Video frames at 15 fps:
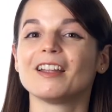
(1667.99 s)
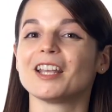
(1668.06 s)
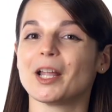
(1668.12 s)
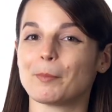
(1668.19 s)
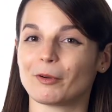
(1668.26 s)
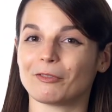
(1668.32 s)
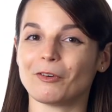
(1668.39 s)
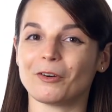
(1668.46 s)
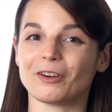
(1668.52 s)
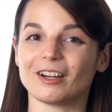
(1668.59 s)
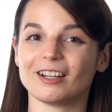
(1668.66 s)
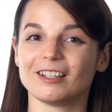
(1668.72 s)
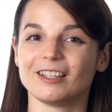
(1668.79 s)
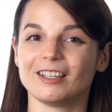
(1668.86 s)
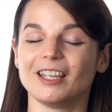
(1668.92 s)
Number 4.
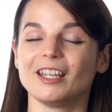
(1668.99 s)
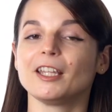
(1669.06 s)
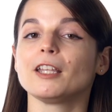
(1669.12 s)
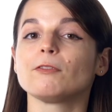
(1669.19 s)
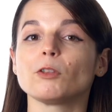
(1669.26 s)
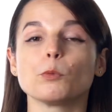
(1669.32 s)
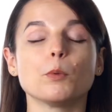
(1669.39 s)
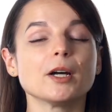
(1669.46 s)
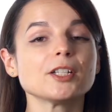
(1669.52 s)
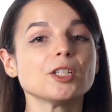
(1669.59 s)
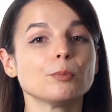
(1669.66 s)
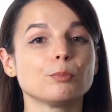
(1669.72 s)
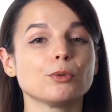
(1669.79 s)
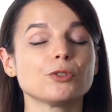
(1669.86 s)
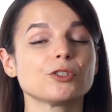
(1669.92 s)
If you want to
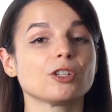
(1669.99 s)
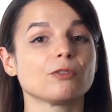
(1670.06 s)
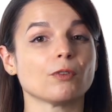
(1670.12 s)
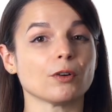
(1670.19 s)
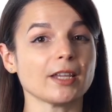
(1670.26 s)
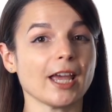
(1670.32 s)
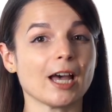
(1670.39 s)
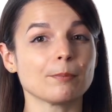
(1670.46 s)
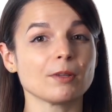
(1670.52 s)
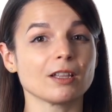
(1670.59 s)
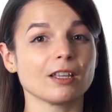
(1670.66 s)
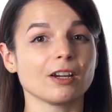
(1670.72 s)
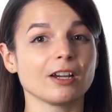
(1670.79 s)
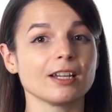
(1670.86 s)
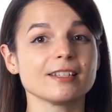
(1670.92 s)
boost your
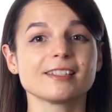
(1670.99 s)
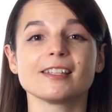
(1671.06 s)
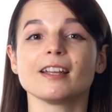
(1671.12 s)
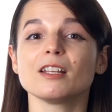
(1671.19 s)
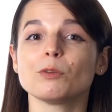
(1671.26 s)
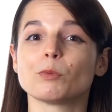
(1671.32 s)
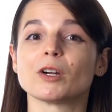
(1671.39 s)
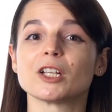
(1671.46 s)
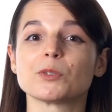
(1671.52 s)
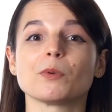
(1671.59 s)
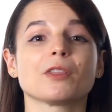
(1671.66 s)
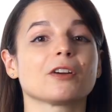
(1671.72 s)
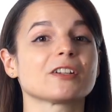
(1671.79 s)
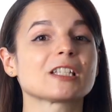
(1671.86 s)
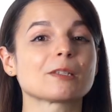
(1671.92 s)
vocabulary, study words
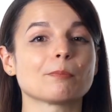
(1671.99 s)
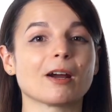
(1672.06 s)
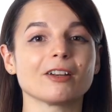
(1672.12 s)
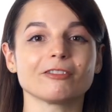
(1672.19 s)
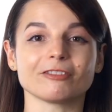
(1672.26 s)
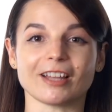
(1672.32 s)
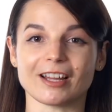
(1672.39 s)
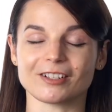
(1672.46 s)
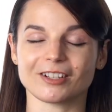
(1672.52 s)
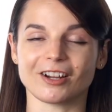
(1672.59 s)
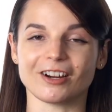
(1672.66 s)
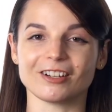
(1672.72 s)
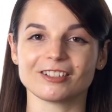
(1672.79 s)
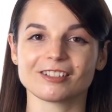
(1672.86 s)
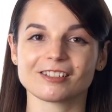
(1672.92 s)
with our smart
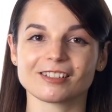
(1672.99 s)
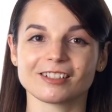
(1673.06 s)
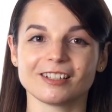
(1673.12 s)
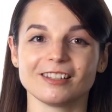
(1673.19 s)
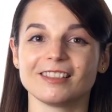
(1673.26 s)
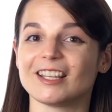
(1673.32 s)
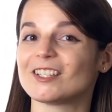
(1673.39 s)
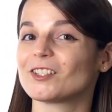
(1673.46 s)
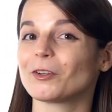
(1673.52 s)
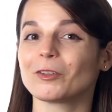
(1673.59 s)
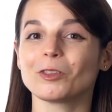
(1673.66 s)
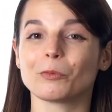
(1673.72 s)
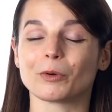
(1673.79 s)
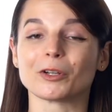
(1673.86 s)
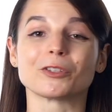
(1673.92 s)
flashcards. They sort
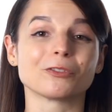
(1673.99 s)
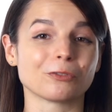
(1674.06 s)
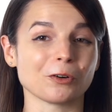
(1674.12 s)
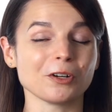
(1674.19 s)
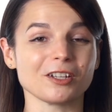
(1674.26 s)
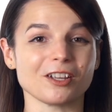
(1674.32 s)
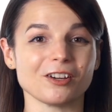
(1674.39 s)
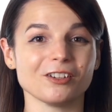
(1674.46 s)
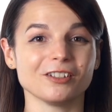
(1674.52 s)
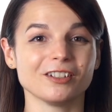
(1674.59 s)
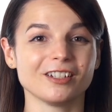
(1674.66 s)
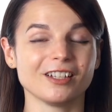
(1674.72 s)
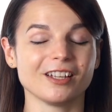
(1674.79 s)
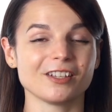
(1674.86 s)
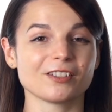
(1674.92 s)
the words for you,
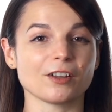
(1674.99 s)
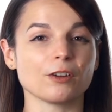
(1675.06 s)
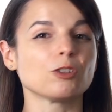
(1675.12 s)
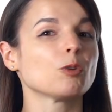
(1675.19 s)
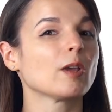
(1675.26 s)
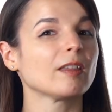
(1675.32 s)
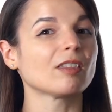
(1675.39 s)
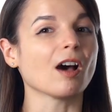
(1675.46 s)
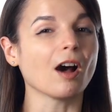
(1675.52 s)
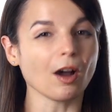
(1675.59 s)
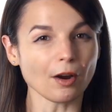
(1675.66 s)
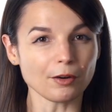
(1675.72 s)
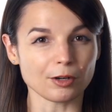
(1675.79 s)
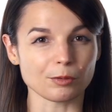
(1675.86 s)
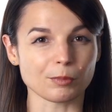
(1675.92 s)
so you get the
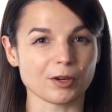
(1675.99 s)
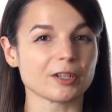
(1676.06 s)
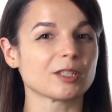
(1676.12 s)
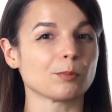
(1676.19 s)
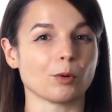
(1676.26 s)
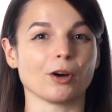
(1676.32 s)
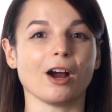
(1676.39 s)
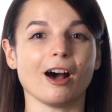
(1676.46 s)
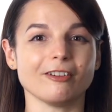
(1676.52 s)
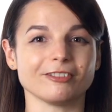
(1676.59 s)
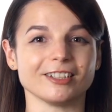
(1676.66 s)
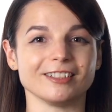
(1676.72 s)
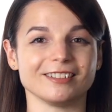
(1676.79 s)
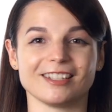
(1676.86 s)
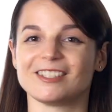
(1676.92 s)
harder words more
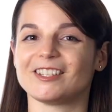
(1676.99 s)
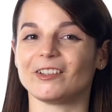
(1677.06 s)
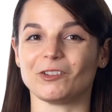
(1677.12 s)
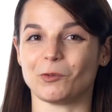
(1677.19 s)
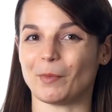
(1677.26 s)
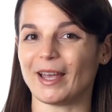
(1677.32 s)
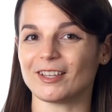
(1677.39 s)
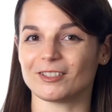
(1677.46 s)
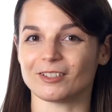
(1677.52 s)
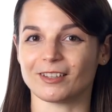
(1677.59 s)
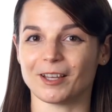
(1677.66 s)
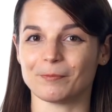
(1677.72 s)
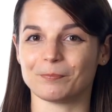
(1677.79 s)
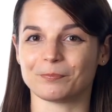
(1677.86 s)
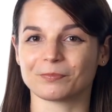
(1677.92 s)
often until you master
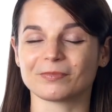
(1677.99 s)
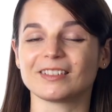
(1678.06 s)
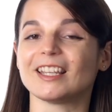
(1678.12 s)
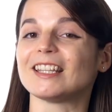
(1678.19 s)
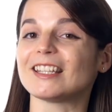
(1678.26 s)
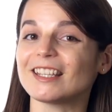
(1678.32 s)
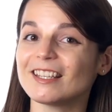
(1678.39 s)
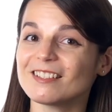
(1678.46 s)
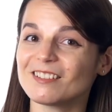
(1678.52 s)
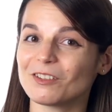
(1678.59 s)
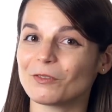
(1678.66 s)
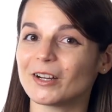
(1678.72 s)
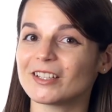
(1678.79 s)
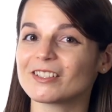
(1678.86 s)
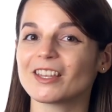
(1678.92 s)
them, and the easy
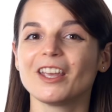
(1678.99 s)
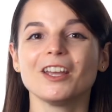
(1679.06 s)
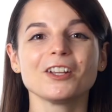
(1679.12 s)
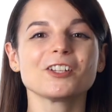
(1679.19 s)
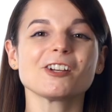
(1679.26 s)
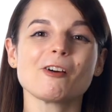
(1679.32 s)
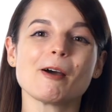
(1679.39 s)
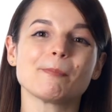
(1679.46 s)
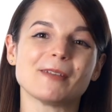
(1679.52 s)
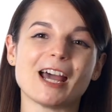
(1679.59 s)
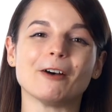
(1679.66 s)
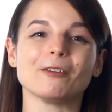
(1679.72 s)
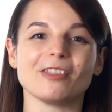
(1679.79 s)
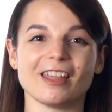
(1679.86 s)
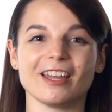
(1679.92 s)
ones show up
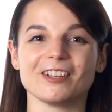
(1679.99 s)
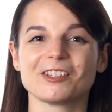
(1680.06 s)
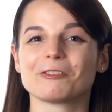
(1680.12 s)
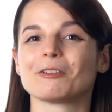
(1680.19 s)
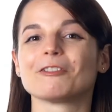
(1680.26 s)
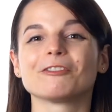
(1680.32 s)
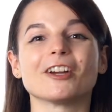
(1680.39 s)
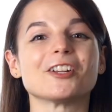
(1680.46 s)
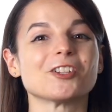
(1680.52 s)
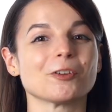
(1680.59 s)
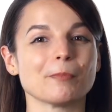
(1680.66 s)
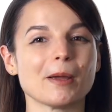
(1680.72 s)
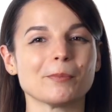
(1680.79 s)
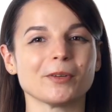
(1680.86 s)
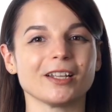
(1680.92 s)
now and then to refresh your
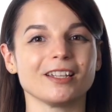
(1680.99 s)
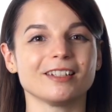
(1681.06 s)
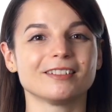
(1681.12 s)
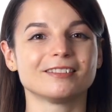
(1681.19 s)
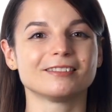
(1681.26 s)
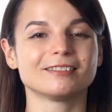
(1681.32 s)
memory.